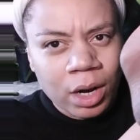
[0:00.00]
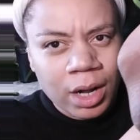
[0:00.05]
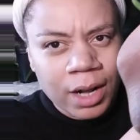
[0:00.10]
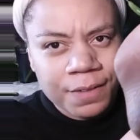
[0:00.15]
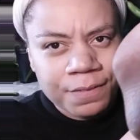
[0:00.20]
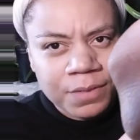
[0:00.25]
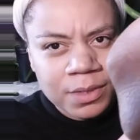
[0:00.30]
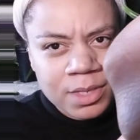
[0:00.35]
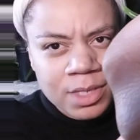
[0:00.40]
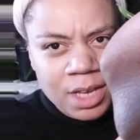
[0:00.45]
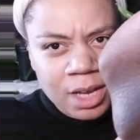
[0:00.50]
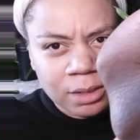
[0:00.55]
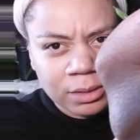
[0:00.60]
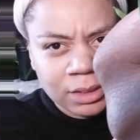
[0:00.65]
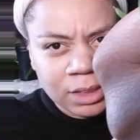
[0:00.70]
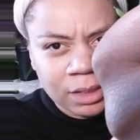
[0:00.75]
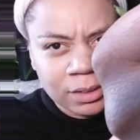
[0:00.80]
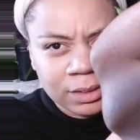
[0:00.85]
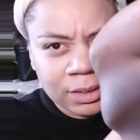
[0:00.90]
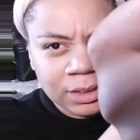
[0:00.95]
of the
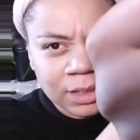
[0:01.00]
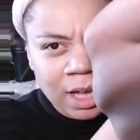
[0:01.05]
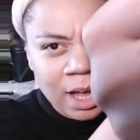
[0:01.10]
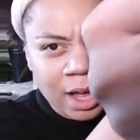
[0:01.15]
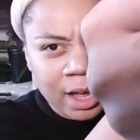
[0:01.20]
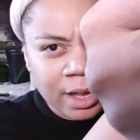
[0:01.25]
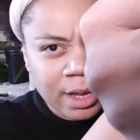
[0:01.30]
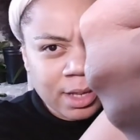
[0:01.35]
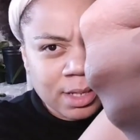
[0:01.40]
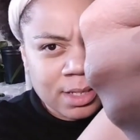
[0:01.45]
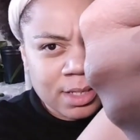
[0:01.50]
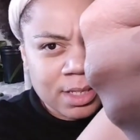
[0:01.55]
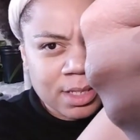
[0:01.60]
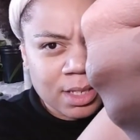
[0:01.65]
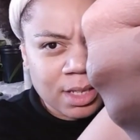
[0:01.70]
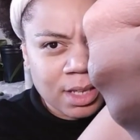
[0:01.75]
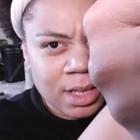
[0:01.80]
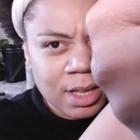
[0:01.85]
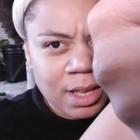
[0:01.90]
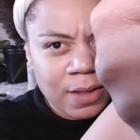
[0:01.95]
telltale signs,
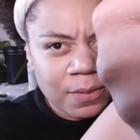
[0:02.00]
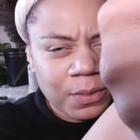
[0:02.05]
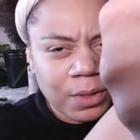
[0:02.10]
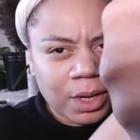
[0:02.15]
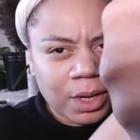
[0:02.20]
the